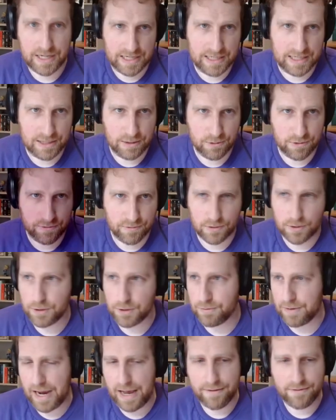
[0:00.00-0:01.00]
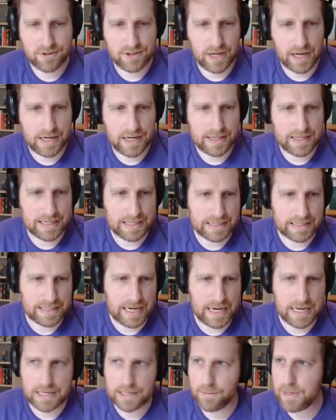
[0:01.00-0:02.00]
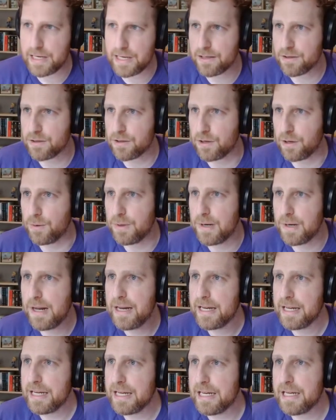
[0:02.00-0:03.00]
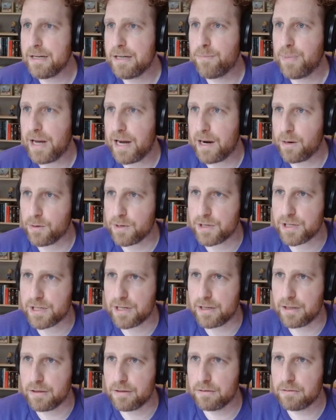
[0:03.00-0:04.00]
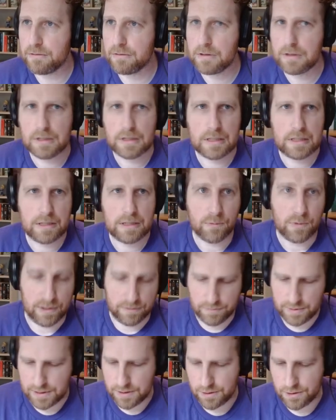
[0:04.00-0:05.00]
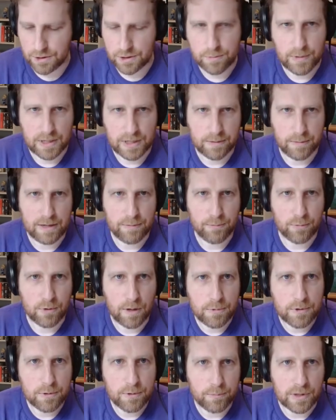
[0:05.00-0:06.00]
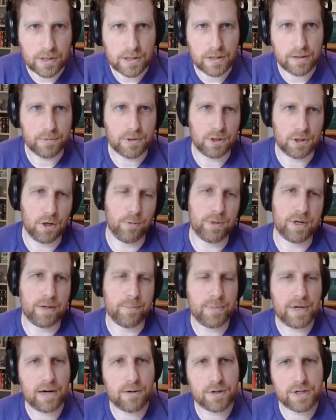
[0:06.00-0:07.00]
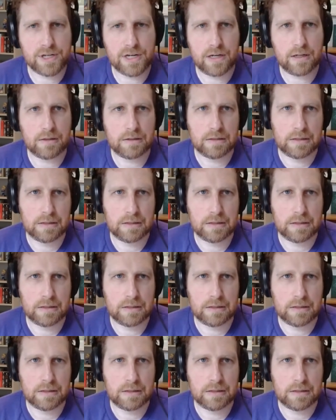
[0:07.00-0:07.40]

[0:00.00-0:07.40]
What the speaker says: I need to use for the graph side of things anyways. So in PowerShell, well, this is just my command prompt, but I'm going to open up PowerShell.